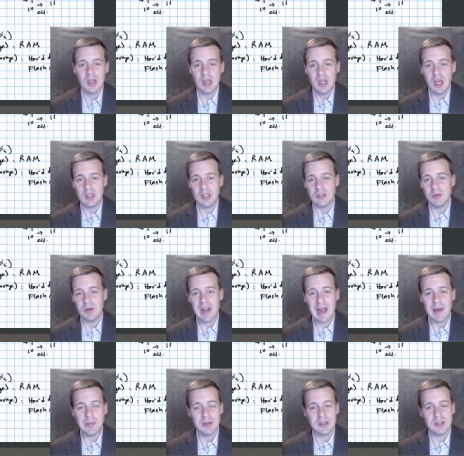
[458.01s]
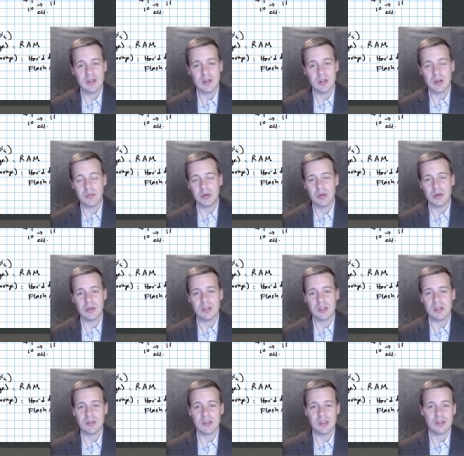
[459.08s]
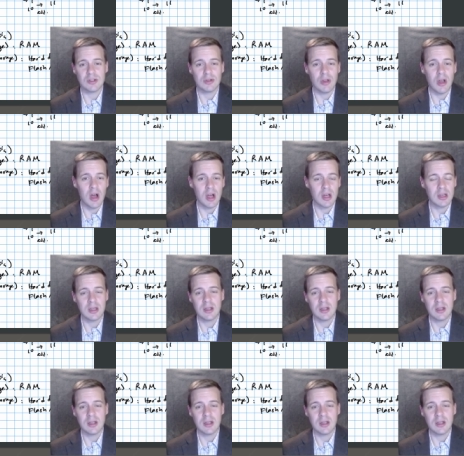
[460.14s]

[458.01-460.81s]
And so what happens in your computer is there's this clock,